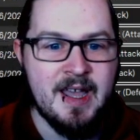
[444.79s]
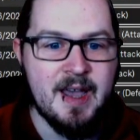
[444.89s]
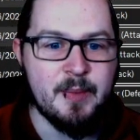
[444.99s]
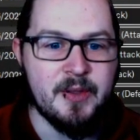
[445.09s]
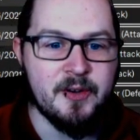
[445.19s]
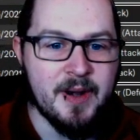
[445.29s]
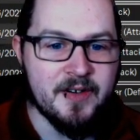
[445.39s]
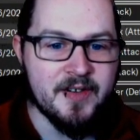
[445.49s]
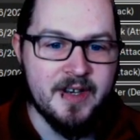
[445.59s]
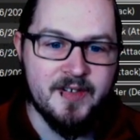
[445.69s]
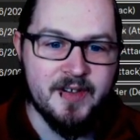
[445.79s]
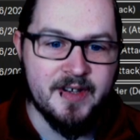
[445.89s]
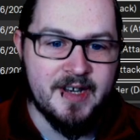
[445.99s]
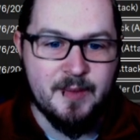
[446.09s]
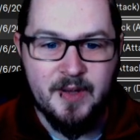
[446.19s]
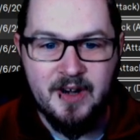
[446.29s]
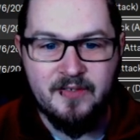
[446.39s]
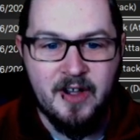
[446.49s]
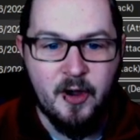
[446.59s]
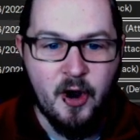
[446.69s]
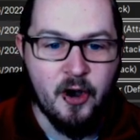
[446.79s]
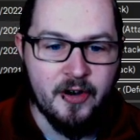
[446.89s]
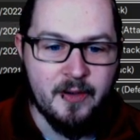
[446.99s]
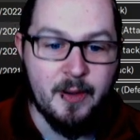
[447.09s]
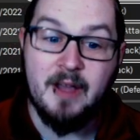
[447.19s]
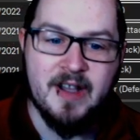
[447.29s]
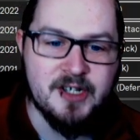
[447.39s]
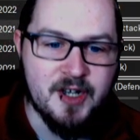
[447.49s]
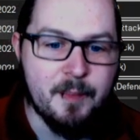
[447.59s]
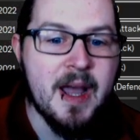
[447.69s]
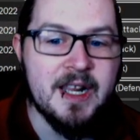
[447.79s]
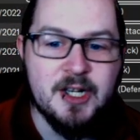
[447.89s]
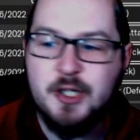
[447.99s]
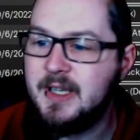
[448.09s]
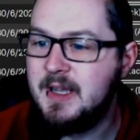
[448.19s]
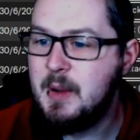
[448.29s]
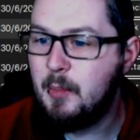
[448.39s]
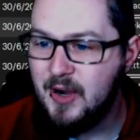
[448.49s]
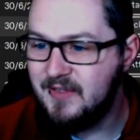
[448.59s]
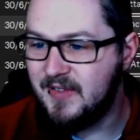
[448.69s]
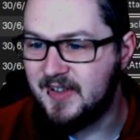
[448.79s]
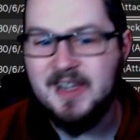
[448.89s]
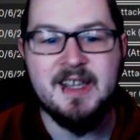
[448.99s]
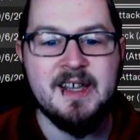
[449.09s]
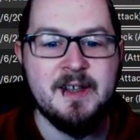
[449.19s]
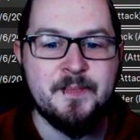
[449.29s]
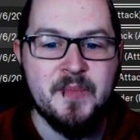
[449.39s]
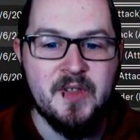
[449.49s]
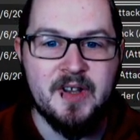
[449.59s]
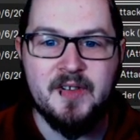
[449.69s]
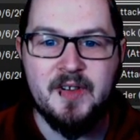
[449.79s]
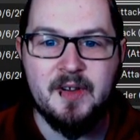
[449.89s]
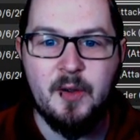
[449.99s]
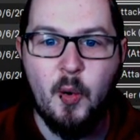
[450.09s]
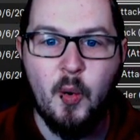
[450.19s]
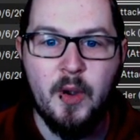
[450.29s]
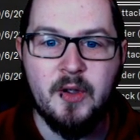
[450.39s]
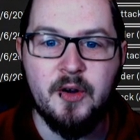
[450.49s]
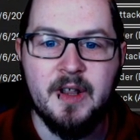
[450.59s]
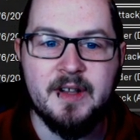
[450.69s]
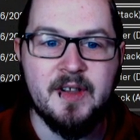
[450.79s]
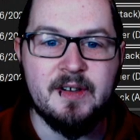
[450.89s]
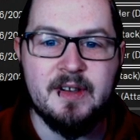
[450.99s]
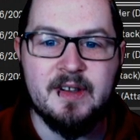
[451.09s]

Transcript: But there's players in this team that I've heard of, well, I've actually managed previously. So that's quite good. It's a